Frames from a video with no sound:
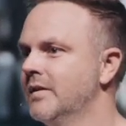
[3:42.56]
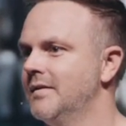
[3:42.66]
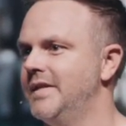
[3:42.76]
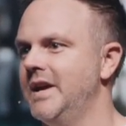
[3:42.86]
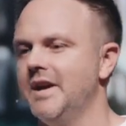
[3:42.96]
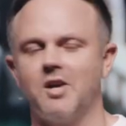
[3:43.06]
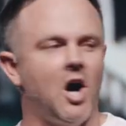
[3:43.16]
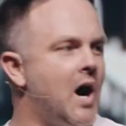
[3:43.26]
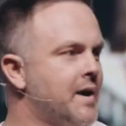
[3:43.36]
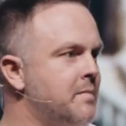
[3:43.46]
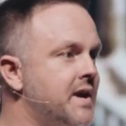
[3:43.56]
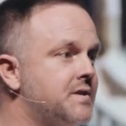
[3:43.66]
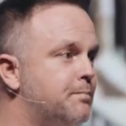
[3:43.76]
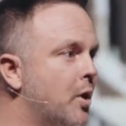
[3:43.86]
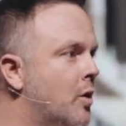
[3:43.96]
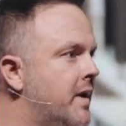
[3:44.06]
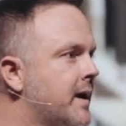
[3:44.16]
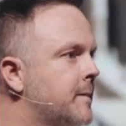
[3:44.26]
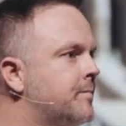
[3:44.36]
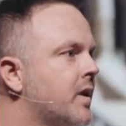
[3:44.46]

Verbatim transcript: the economy is booming,